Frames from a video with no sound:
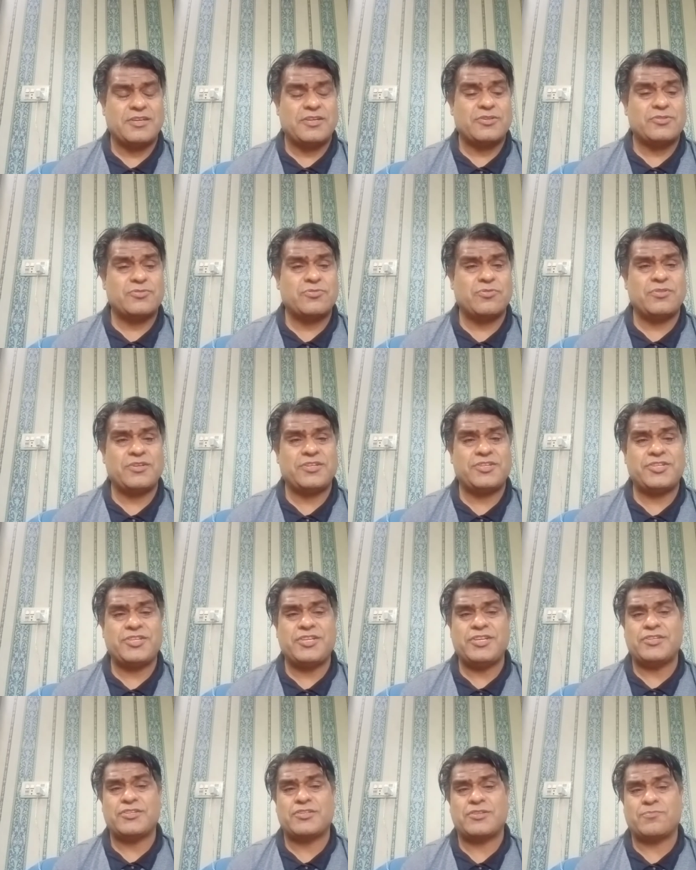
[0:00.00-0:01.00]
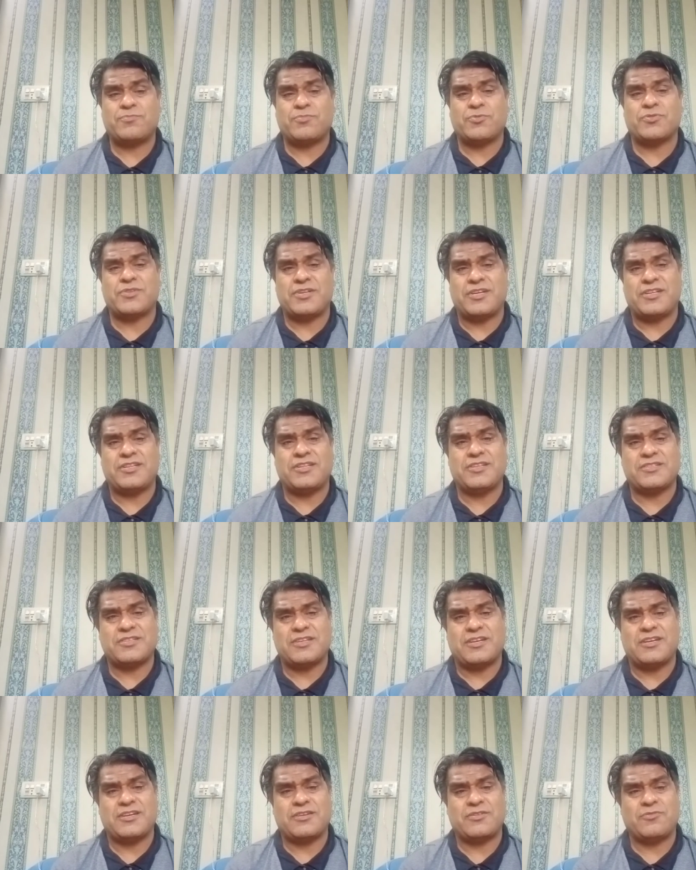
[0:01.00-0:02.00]
So she supported this
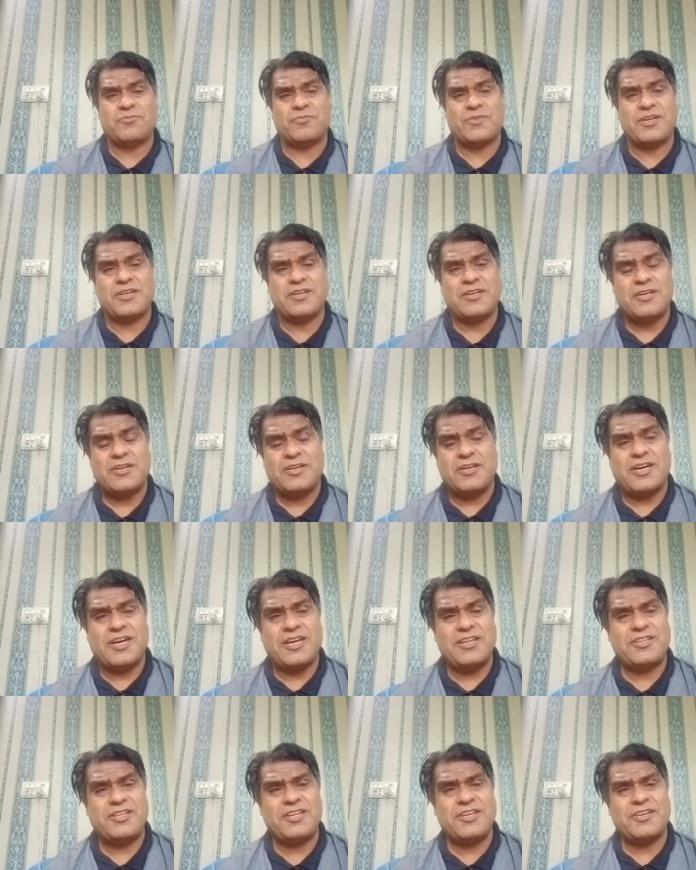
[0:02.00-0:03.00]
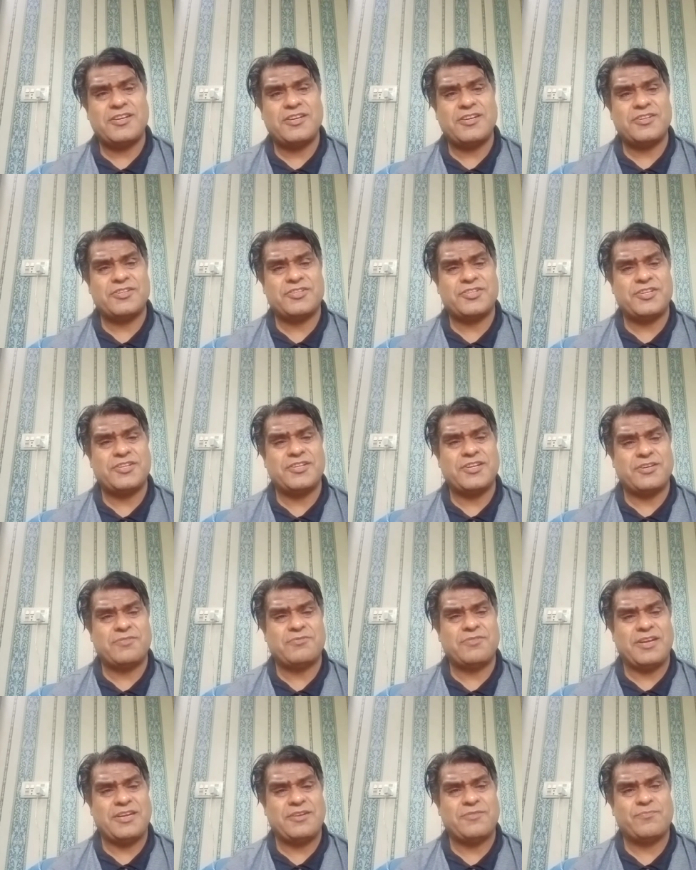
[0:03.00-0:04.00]
argument. I think uh, she did
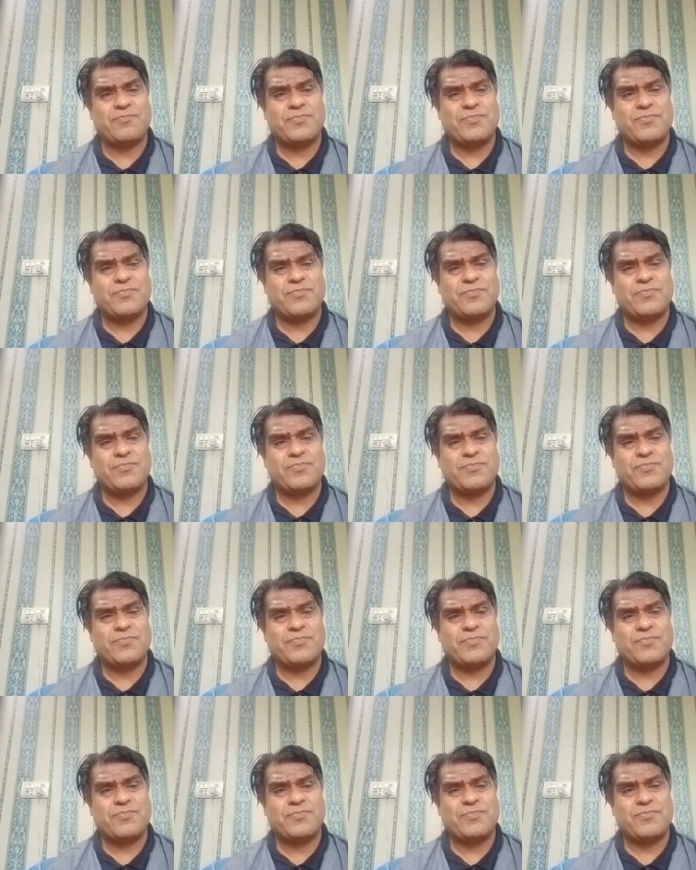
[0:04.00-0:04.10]
well.